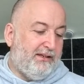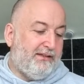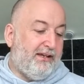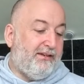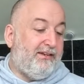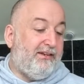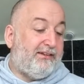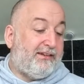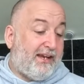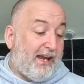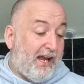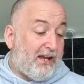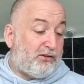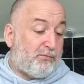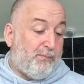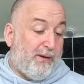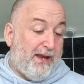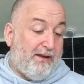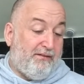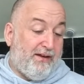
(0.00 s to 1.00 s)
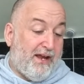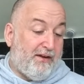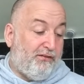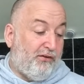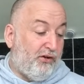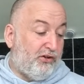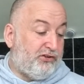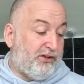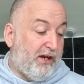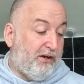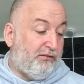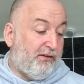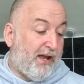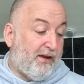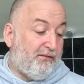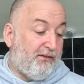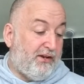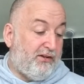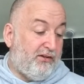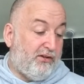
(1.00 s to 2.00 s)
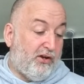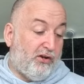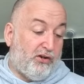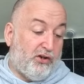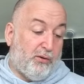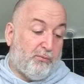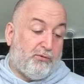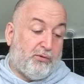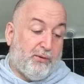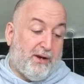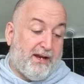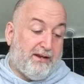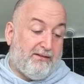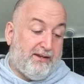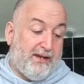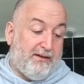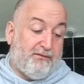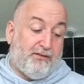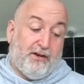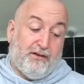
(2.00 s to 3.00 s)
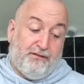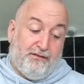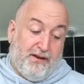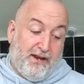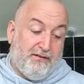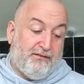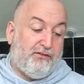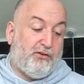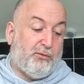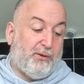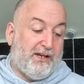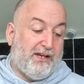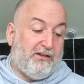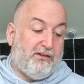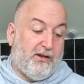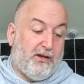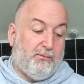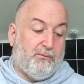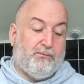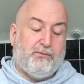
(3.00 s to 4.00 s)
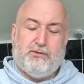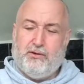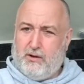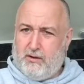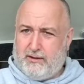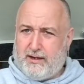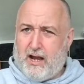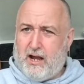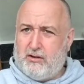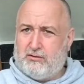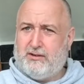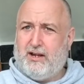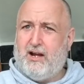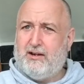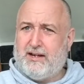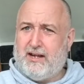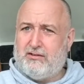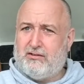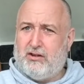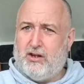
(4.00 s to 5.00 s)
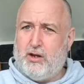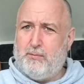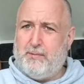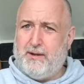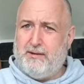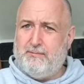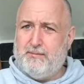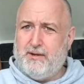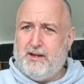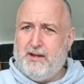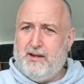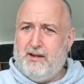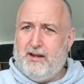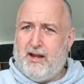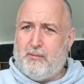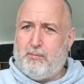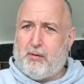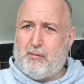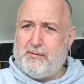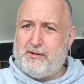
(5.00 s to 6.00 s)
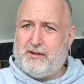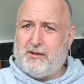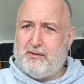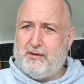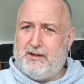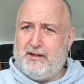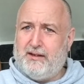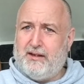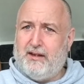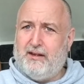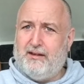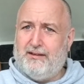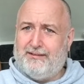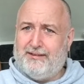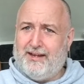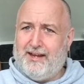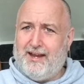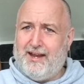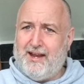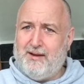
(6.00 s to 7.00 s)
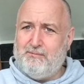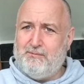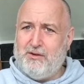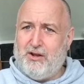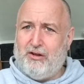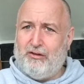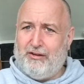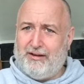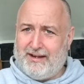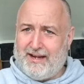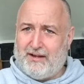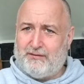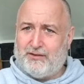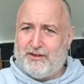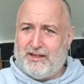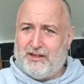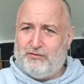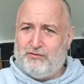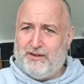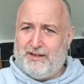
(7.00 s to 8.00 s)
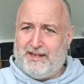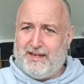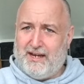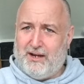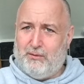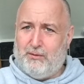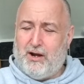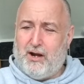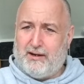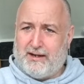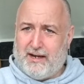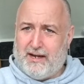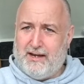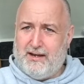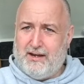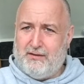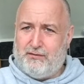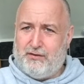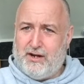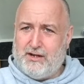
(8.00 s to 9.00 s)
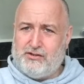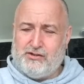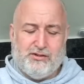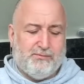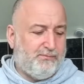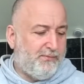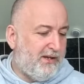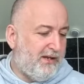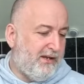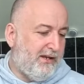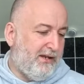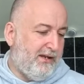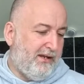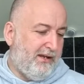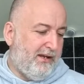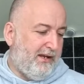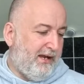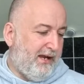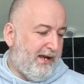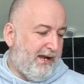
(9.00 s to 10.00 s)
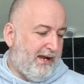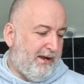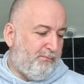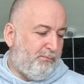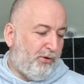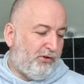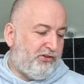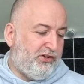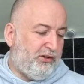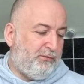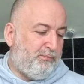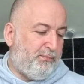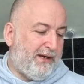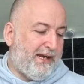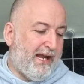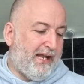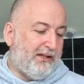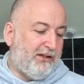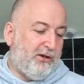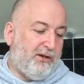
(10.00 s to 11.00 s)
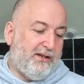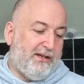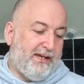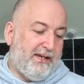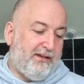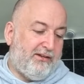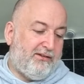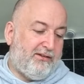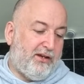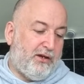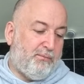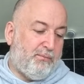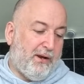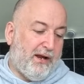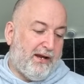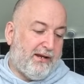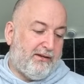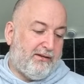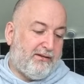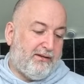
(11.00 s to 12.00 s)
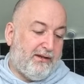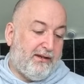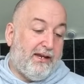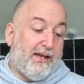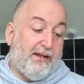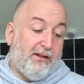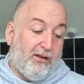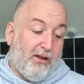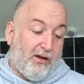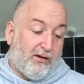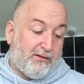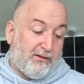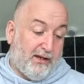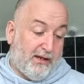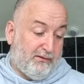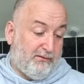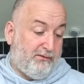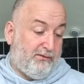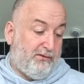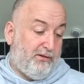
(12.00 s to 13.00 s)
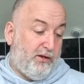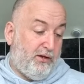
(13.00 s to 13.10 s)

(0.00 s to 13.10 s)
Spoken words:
This is cask beer, therefore shelf life, and this is only up to 18 for the 5th, 22. So I'll get slurping. I'll probably do it not long after this video. I'll get it in the fridge. Bush's began doing these two pints in lockdown,